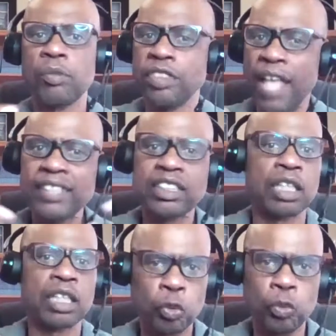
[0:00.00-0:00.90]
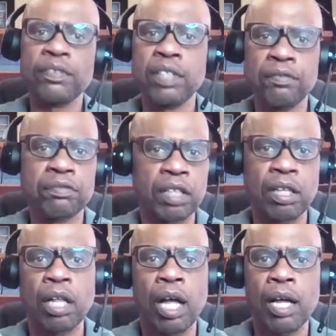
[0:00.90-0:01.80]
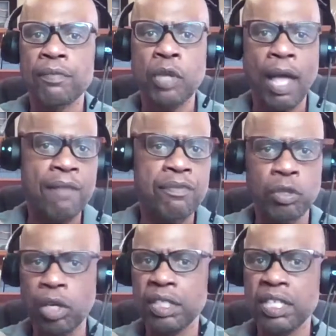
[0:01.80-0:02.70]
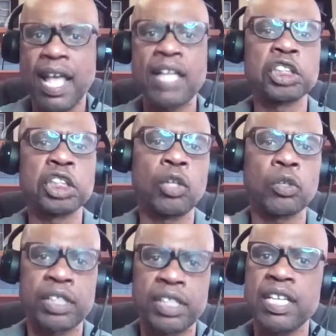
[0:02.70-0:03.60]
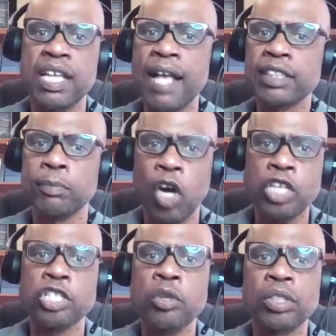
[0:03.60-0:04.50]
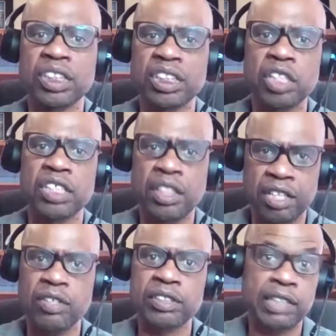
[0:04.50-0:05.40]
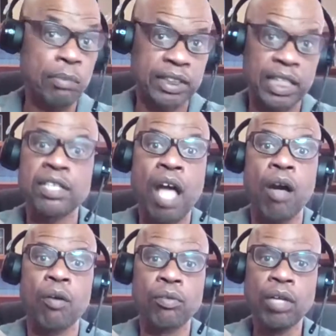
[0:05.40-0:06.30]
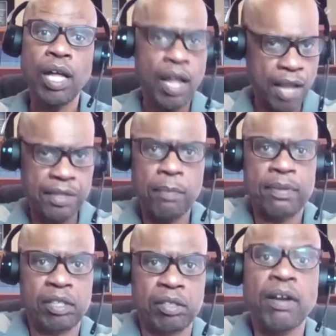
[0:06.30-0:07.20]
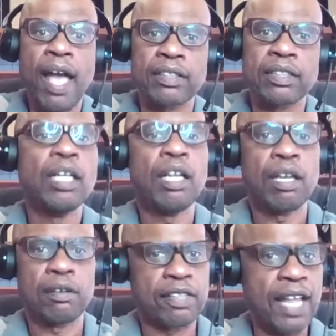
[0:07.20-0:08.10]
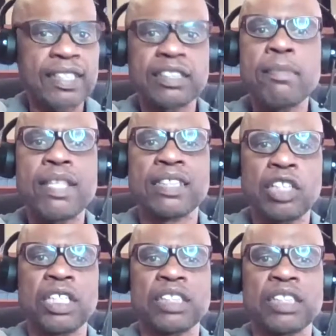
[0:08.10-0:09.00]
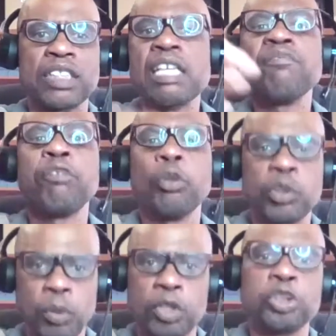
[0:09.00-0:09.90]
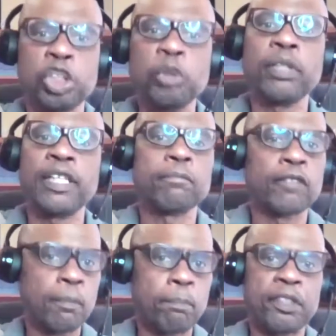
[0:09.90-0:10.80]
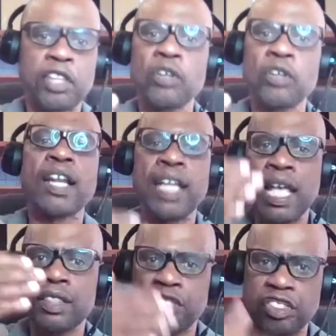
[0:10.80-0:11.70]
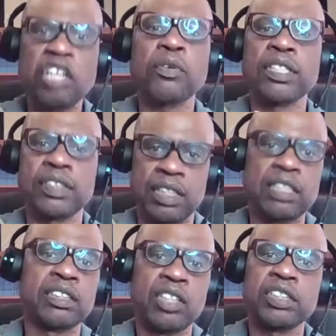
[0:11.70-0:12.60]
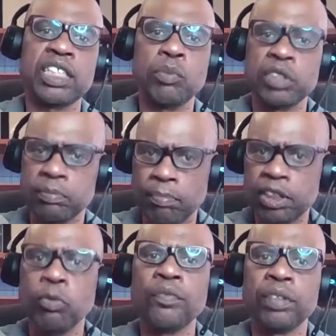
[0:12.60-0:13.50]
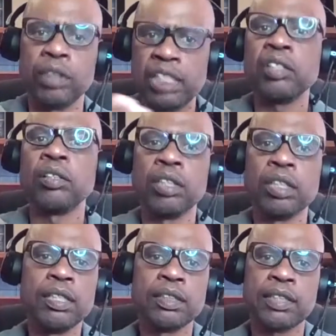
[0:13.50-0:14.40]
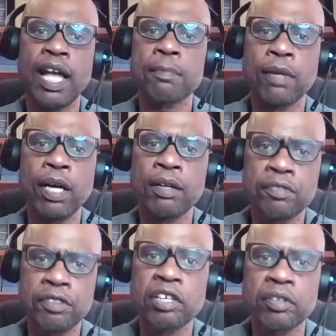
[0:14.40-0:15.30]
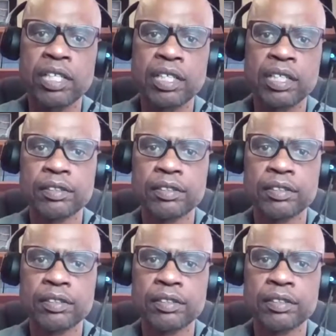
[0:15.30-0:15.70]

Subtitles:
that's a derivative. If you go to D'Angelo or Kendi and ask them, are you a CRT theorist? They would say no, and they'd be correct. That doesn't mean that CRT has not influenced what they're doing, but they're not a theorist in CRT, which is much more of a legal type of theory.